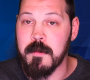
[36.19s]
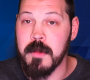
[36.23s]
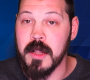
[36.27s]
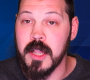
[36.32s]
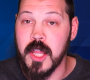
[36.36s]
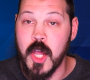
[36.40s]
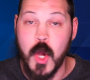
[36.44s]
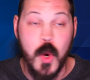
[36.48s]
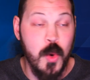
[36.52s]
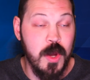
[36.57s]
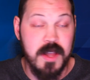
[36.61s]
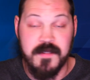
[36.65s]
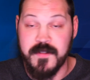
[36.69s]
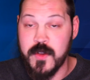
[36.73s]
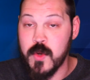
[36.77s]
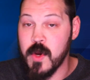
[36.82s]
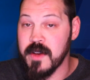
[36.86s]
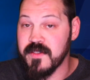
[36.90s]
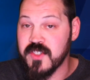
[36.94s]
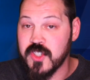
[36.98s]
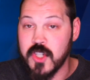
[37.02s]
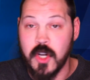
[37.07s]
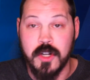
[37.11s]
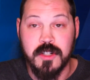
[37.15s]
below if you
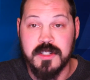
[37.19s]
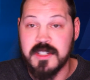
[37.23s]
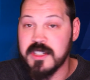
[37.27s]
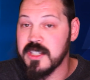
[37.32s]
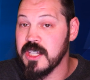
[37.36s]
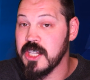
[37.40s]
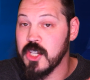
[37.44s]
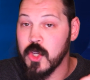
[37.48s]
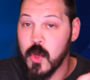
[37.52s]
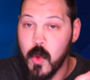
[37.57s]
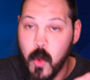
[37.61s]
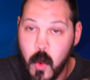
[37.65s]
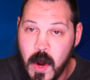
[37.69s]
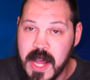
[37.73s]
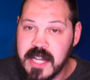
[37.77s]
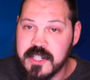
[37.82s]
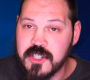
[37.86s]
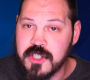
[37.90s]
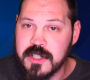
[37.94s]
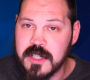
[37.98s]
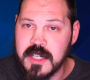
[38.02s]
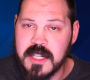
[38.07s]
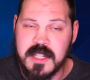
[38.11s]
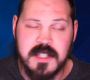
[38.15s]
have start sit
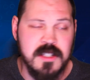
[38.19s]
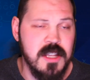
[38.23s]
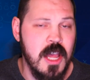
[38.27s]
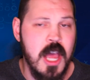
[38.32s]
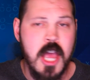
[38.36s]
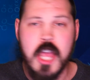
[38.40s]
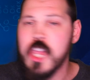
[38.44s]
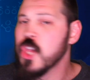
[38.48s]
questions,